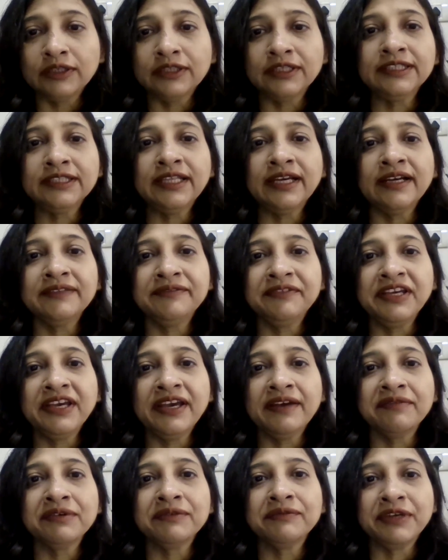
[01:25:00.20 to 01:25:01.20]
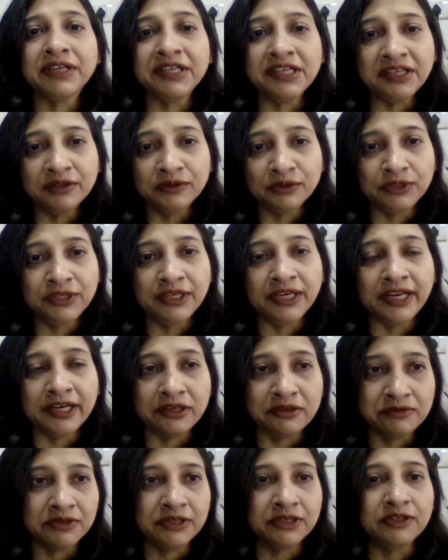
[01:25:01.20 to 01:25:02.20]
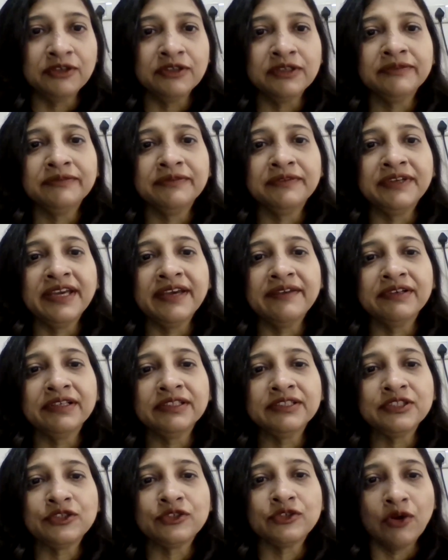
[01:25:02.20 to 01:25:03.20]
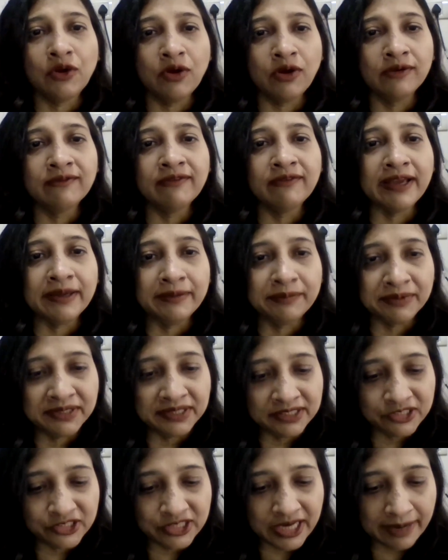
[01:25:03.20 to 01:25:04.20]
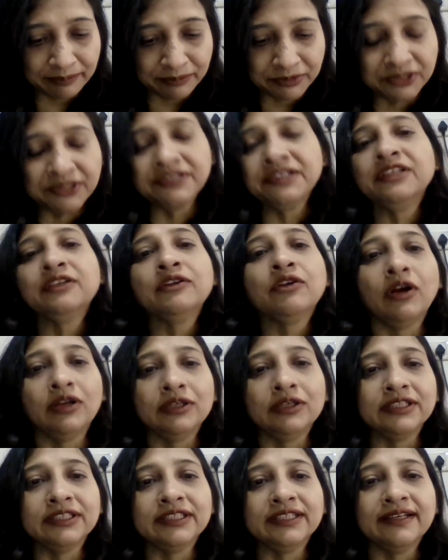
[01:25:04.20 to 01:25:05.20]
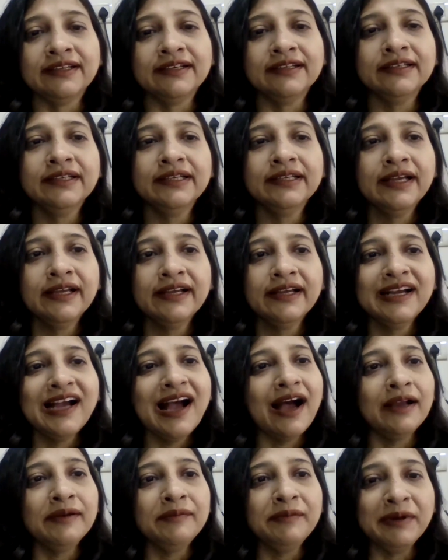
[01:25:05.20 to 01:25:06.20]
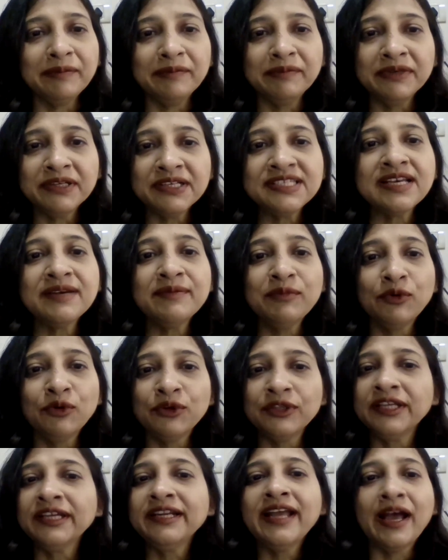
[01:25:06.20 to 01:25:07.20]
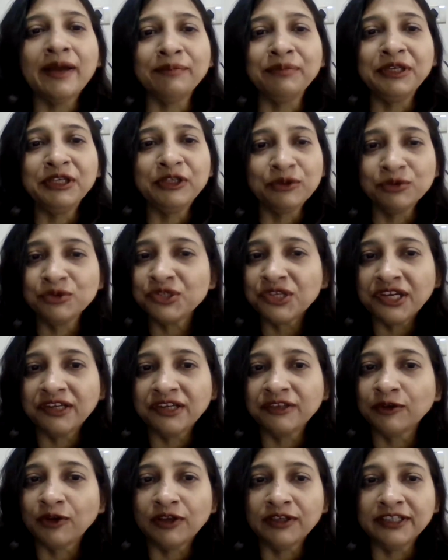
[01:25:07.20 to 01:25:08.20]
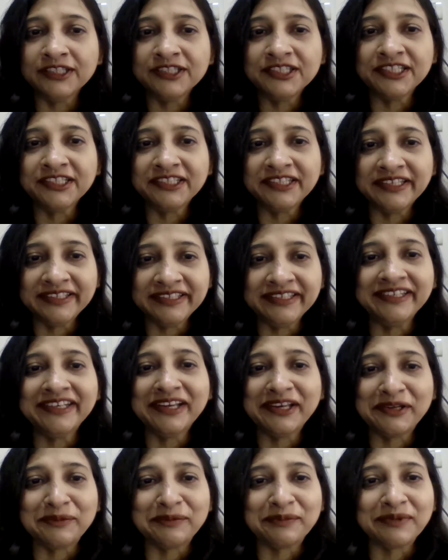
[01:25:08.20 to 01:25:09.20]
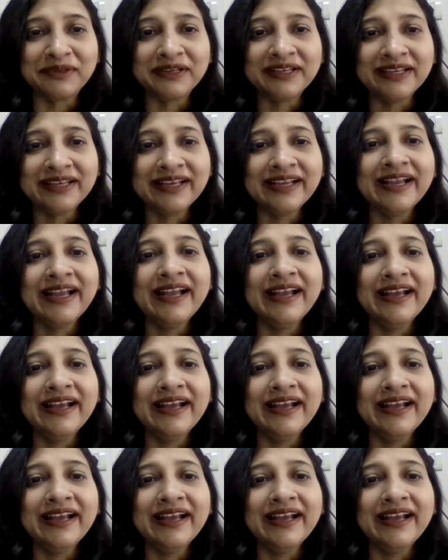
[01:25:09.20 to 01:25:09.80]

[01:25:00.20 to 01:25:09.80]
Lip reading: in Kolkata, we have a very good network. We have a strong, vibrant chapter in Kolkata. Our members are more than happy to share knowledge at any time.